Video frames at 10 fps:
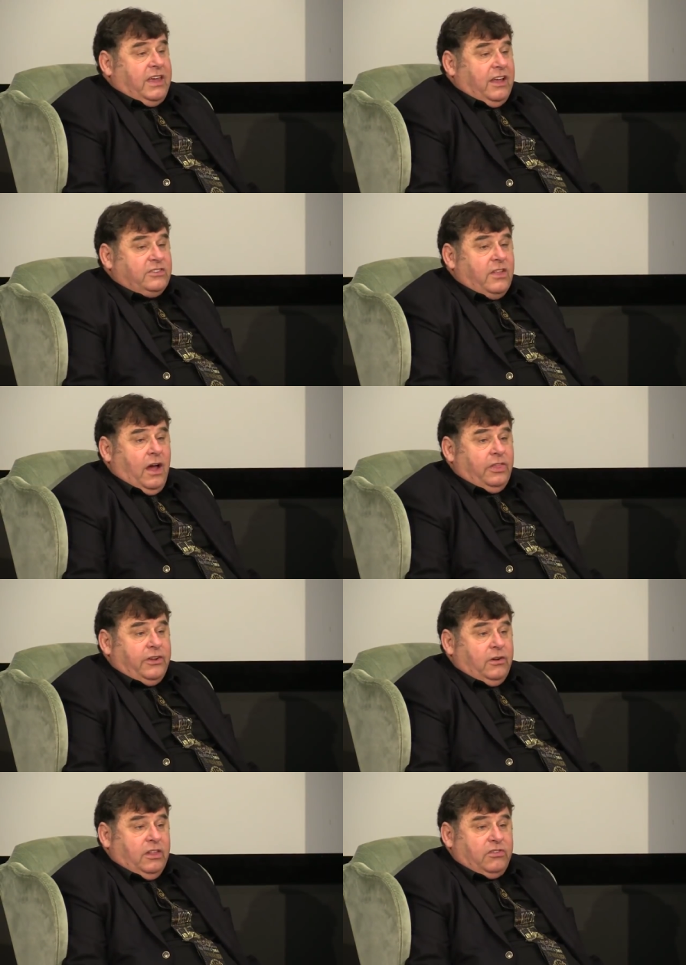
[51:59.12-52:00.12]
Kings
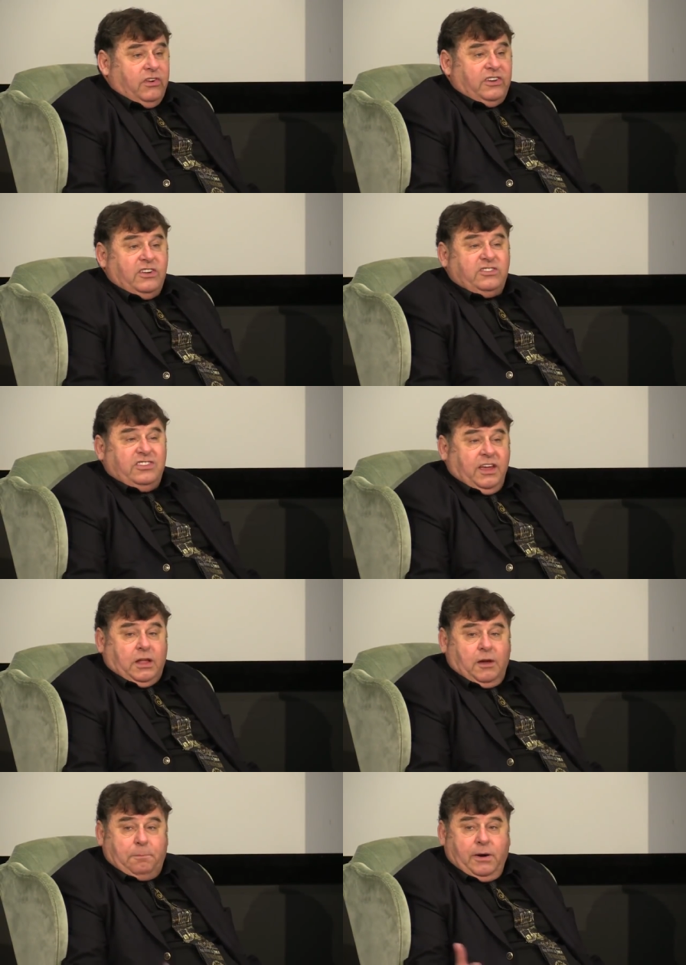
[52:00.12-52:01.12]
9:33. Just
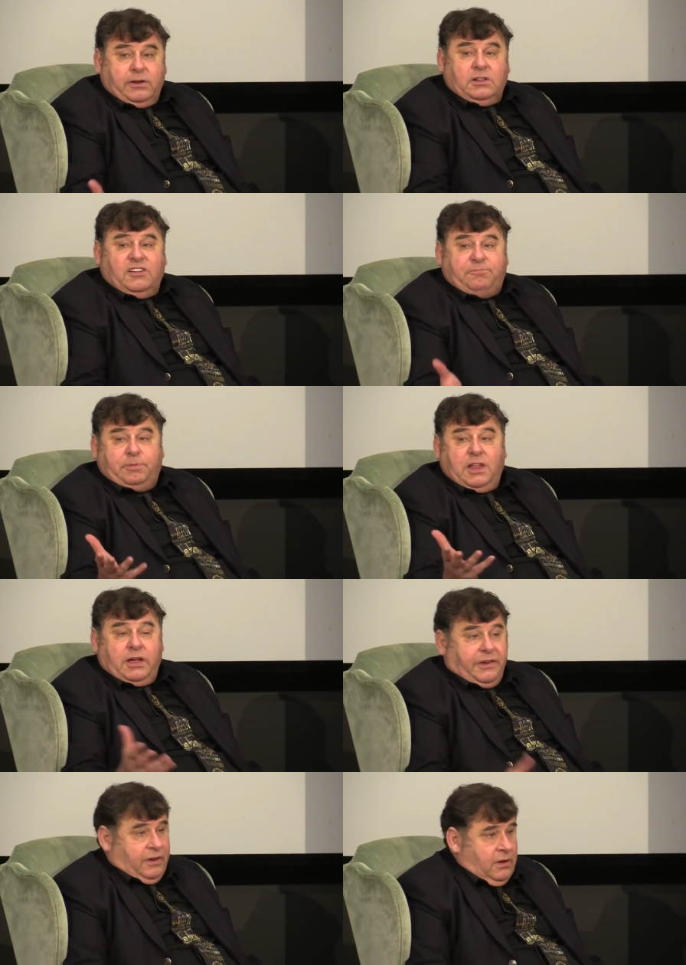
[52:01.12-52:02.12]
think a puddle of
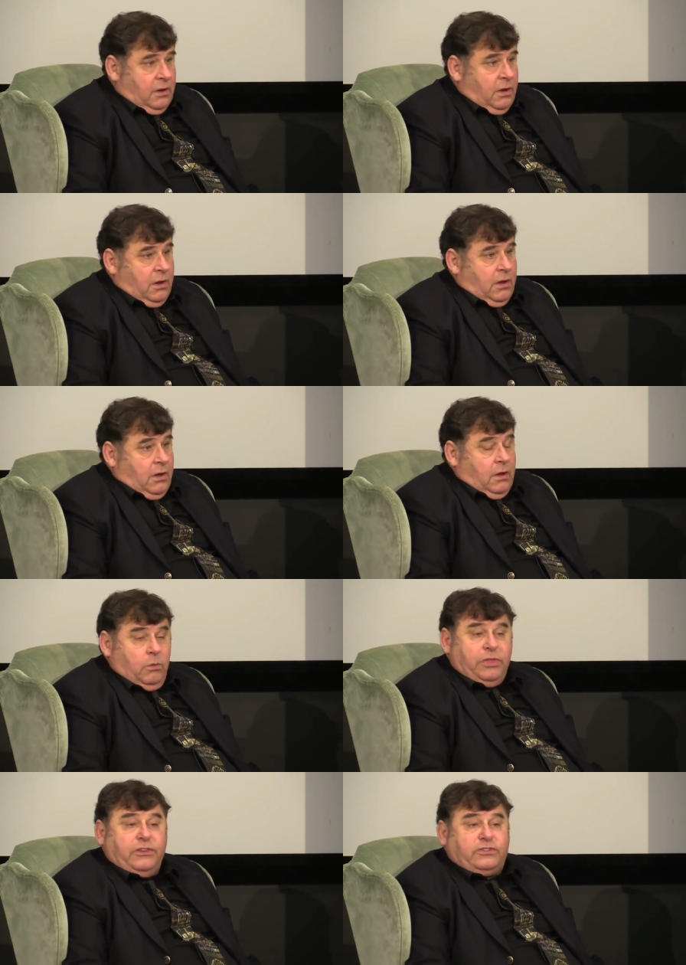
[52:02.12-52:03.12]
blood
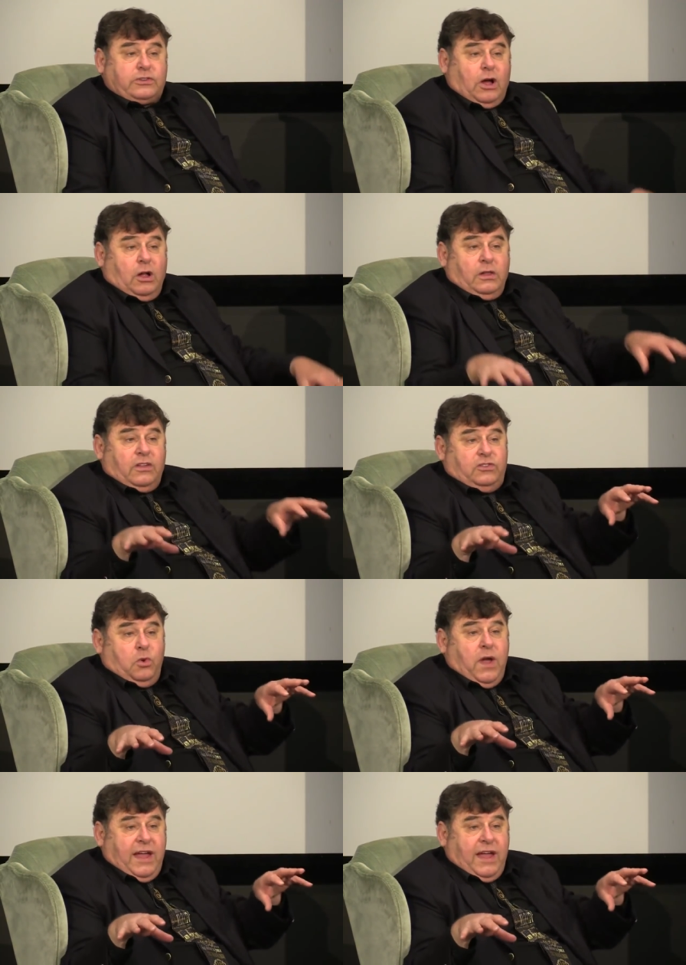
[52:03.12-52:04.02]
with a skull and two